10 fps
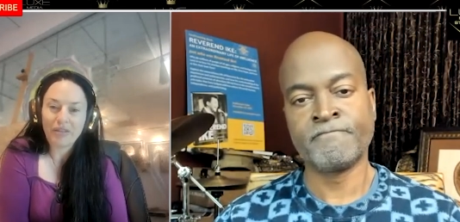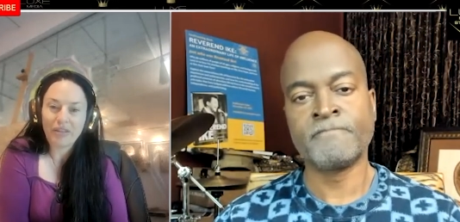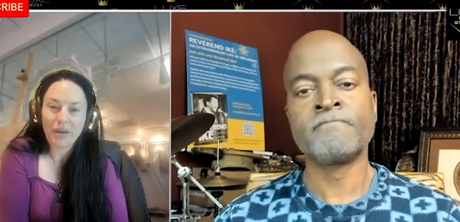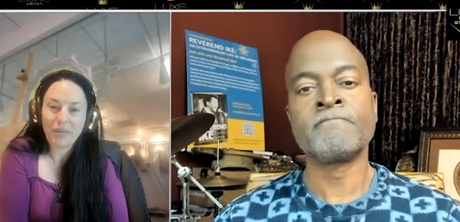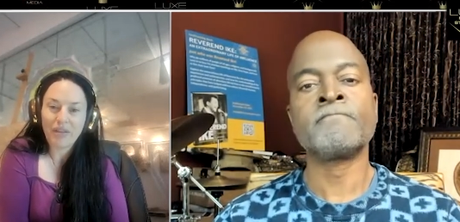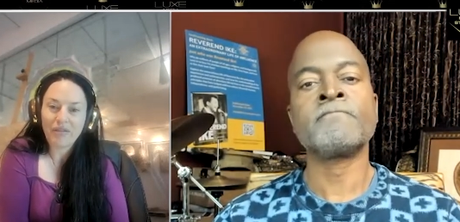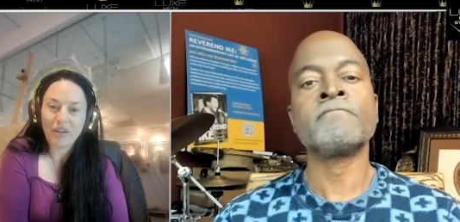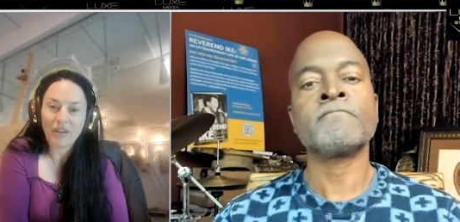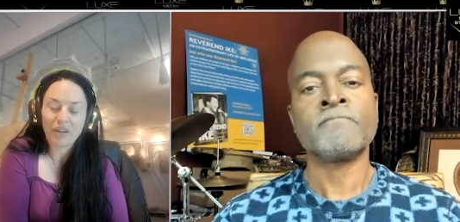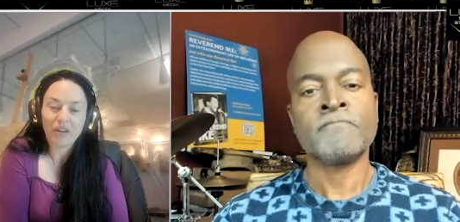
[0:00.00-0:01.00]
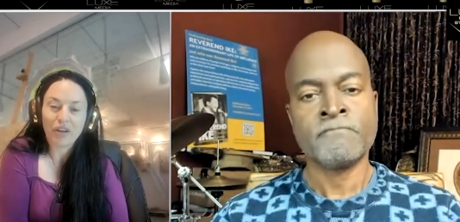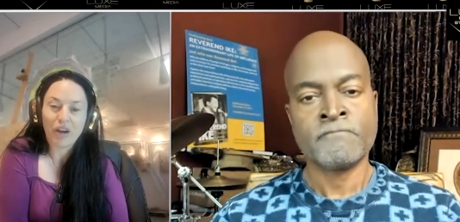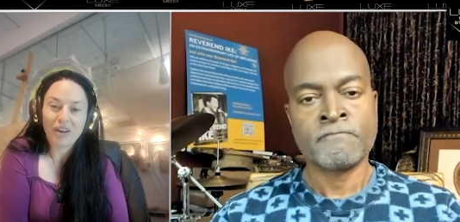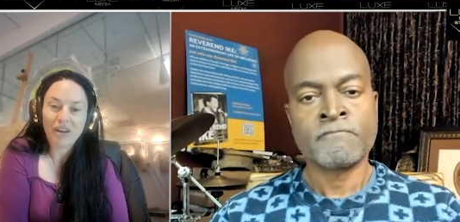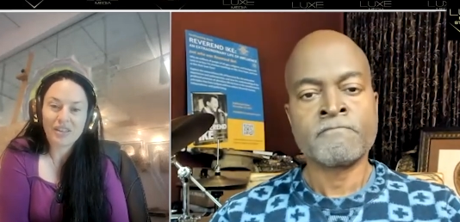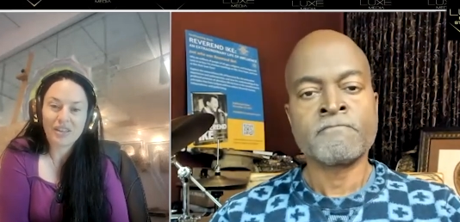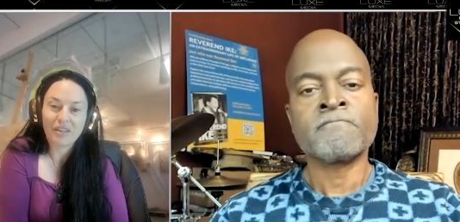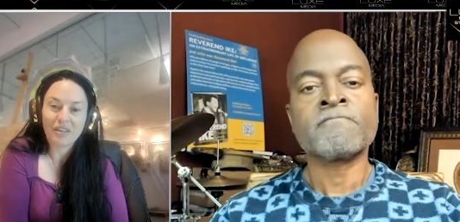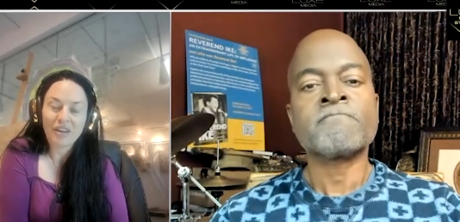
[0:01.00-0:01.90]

Speaker 1: they may feel a little lost here